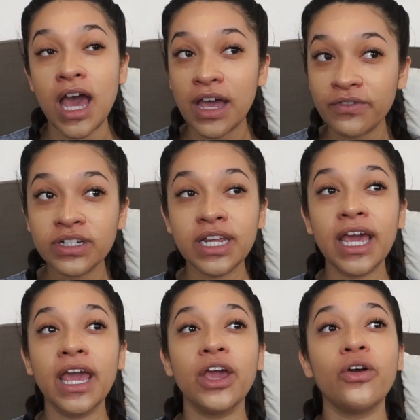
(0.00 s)
every
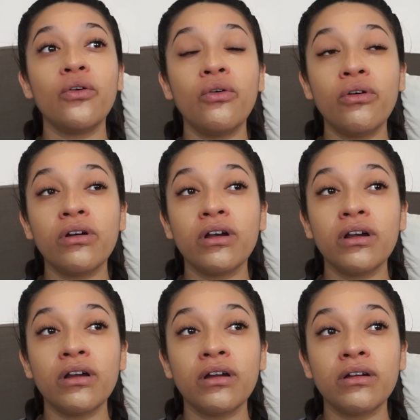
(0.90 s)
day
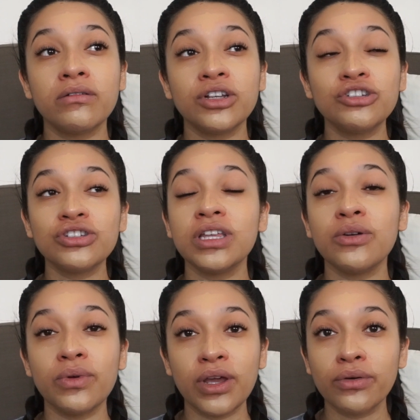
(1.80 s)
or usually
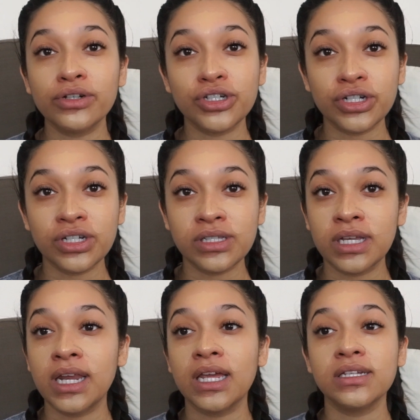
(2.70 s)
when I go to church on
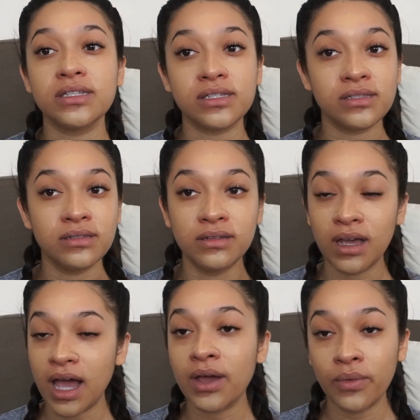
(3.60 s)
Sundays,
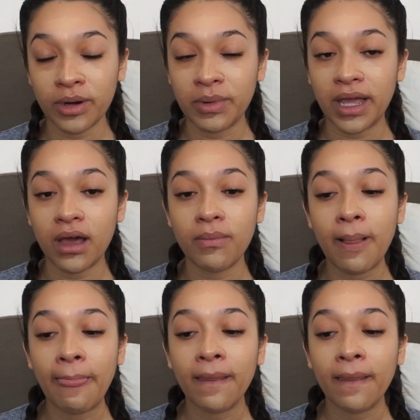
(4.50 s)
I wear makeup.